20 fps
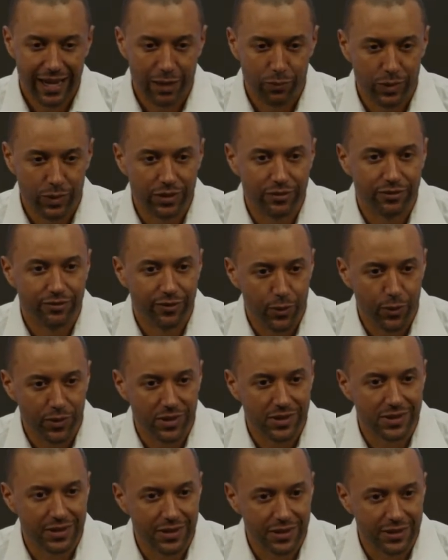I'm really
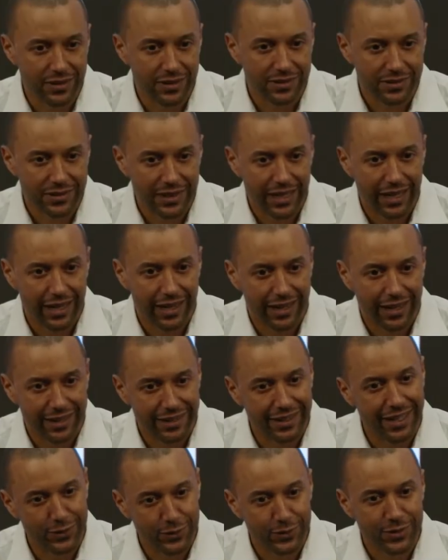focused here,
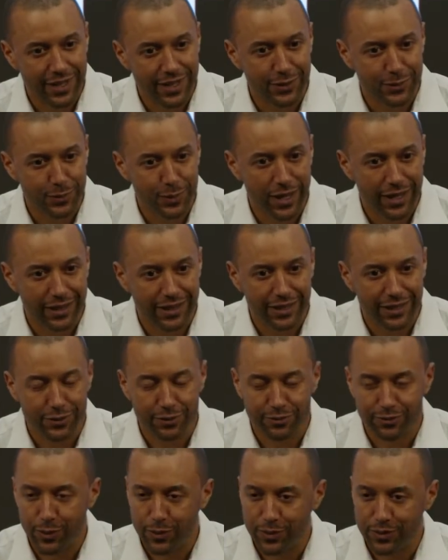and that's what I like
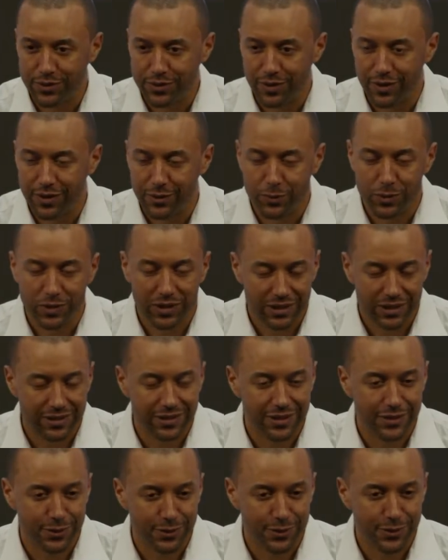to focus on, and will
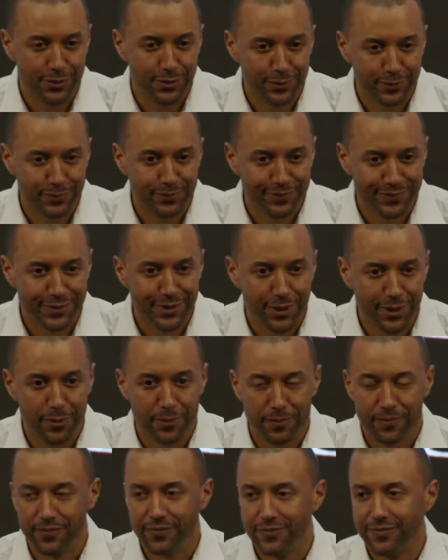continue to. So.